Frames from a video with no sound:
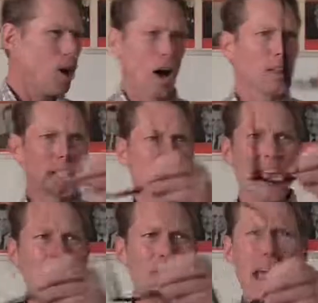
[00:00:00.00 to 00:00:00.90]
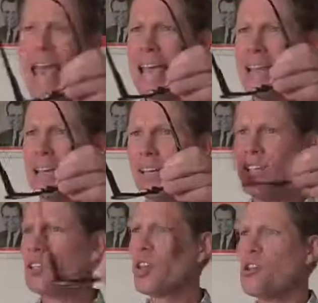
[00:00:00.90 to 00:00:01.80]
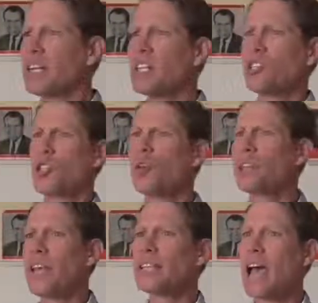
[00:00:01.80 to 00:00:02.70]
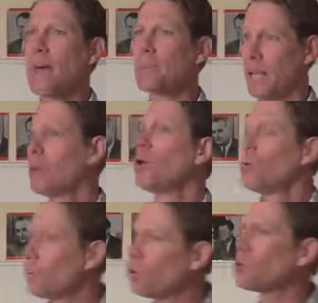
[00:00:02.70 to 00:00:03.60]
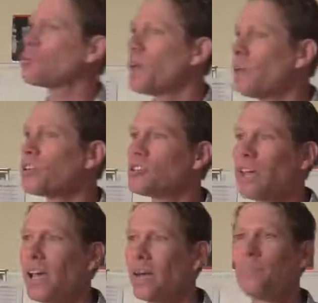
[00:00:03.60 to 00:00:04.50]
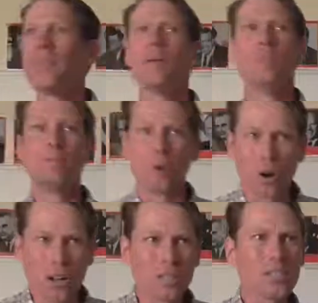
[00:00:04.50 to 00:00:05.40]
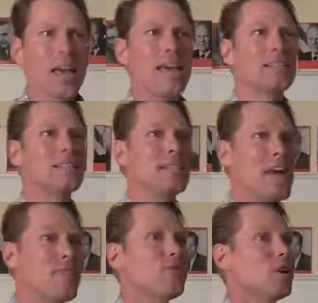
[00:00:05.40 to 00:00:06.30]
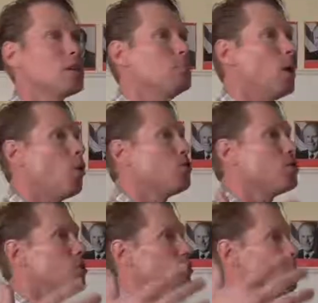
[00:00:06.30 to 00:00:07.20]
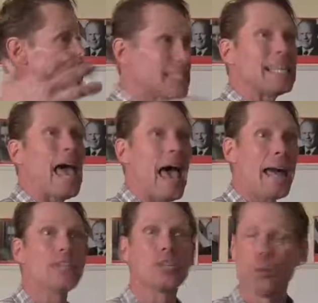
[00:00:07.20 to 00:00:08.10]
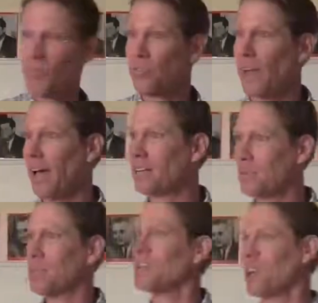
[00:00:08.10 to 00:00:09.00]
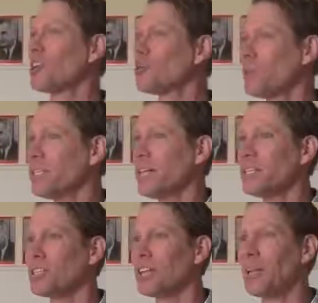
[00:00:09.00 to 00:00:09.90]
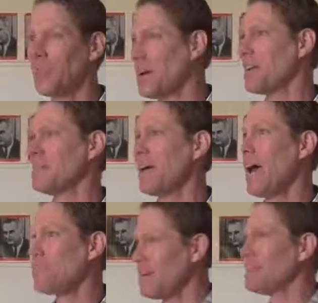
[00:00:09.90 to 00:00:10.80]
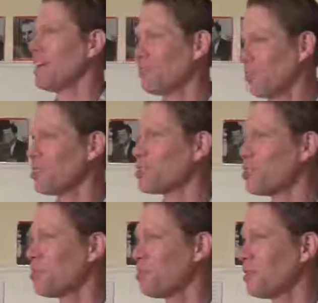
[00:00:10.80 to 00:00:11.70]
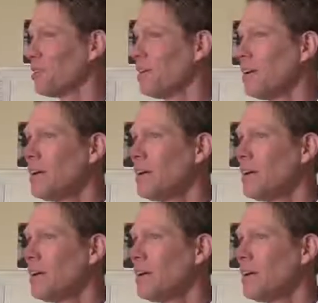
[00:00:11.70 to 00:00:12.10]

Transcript: on the same day so you got these two things happening. Well, of course, we understand Memorial Day is a day for us both to be sad and to reflect, but it's also a day to celebrate and be happy, and therefore the sherbert.